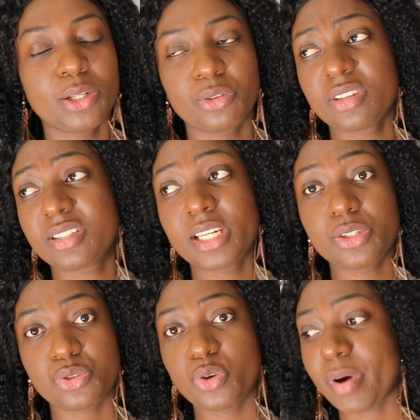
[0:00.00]
They'll just send
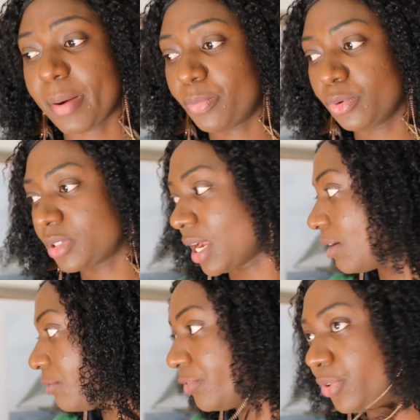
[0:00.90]
it to you by post. I
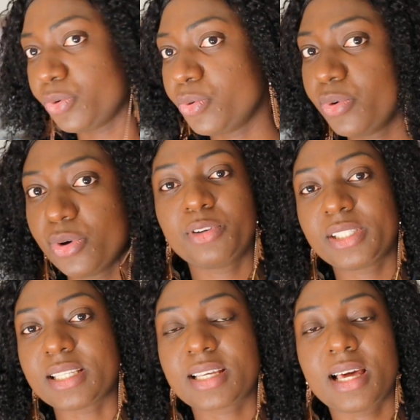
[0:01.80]
have few
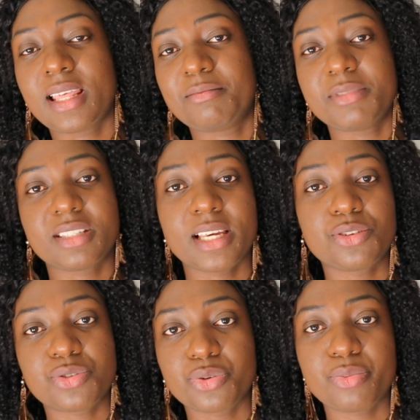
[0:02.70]
voter's cards that have been
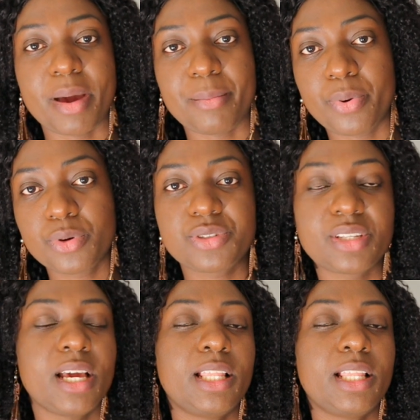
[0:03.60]
sent through my post.